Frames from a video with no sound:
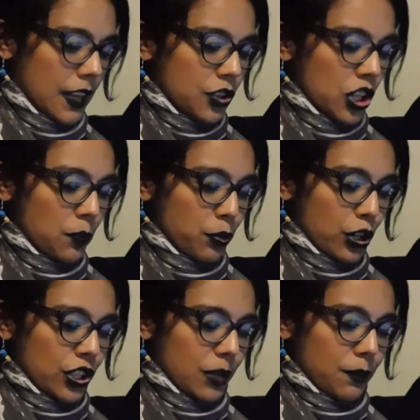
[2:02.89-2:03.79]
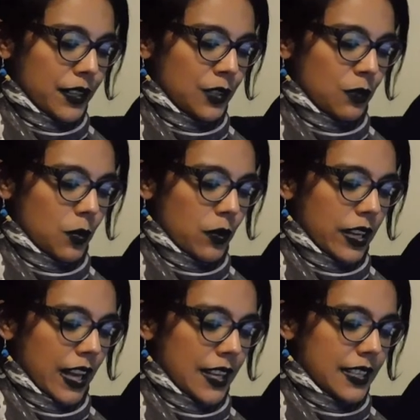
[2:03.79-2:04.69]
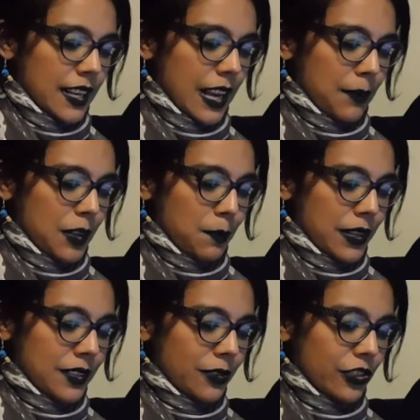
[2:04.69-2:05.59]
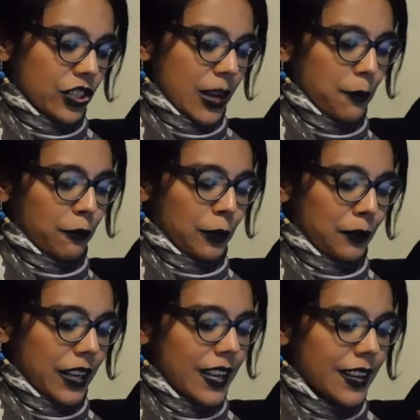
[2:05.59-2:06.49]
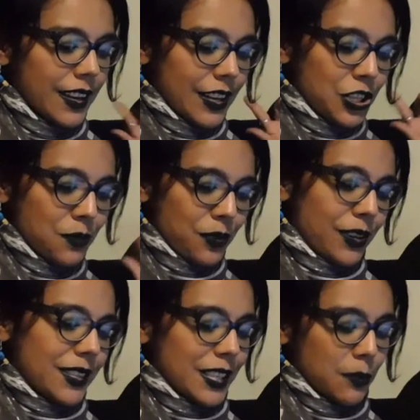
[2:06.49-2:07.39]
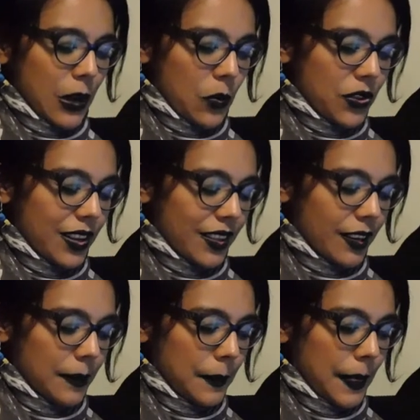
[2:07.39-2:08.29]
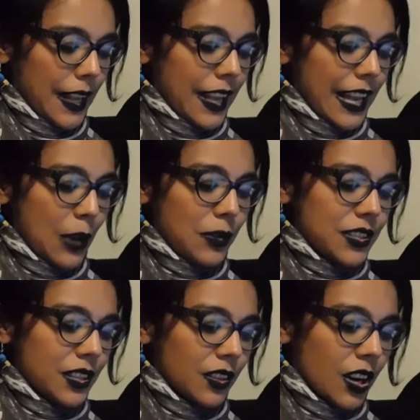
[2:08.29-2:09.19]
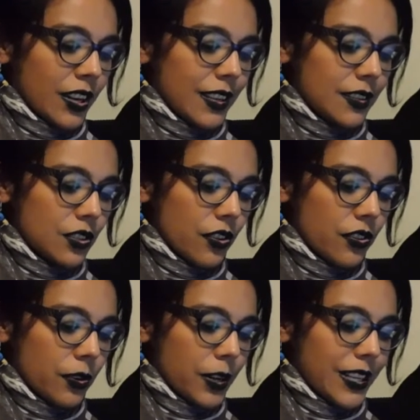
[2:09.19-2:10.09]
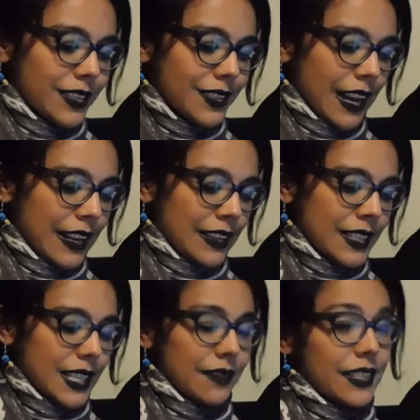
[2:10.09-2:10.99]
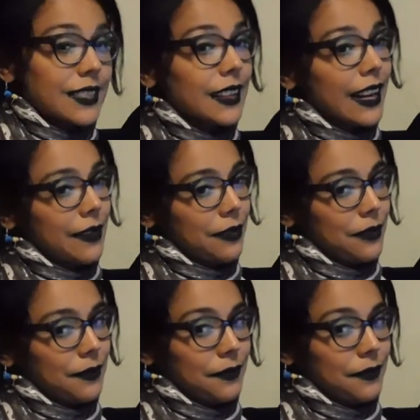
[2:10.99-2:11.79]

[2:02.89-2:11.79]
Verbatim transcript: Junk pushed the button with one hand and kept the pistol jammed firmly into Morrison's back with the other. It was the longest 30 seconds of his life.